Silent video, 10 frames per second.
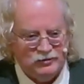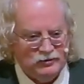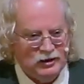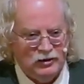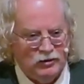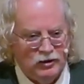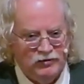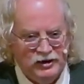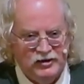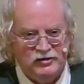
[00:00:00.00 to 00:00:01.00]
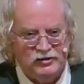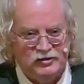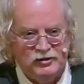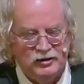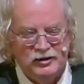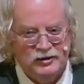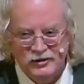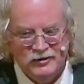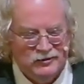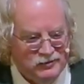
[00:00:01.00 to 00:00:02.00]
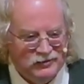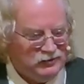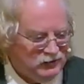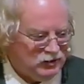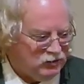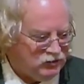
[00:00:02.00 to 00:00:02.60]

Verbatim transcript: you know, of his, you know,